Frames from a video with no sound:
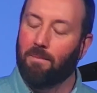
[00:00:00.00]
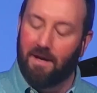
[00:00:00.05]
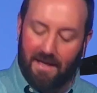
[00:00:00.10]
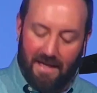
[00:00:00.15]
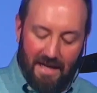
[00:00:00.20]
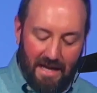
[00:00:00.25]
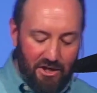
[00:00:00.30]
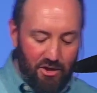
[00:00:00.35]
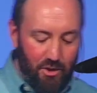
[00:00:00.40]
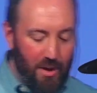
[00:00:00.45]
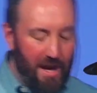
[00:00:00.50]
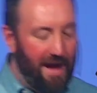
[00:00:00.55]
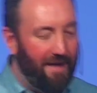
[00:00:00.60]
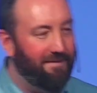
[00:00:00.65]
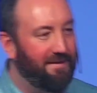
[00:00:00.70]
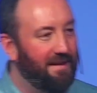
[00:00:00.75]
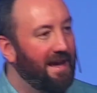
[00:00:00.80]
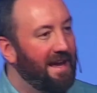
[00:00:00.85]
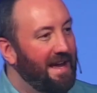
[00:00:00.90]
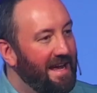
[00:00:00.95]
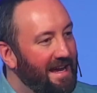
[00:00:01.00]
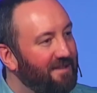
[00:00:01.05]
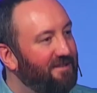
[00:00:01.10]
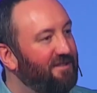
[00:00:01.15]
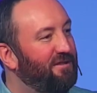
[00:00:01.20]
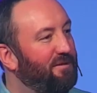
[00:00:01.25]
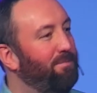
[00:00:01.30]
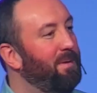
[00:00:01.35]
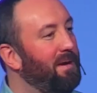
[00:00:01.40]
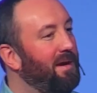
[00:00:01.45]
But again, you have to
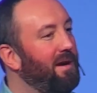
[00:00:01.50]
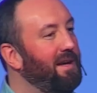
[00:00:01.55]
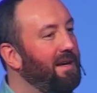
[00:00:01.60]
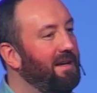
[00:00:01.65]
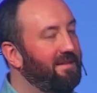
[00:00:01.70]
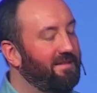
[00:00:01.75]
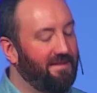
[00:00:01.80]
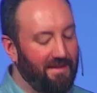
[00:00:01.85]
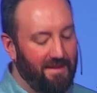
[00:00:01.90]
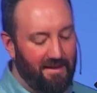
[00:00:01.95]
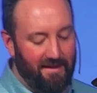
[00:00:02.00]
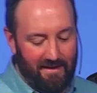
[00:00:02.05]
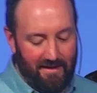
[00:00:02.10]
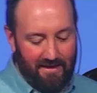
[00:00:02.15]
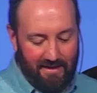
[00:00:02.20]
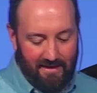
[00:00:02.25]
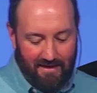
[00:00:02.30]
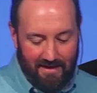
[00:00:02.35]
experience it.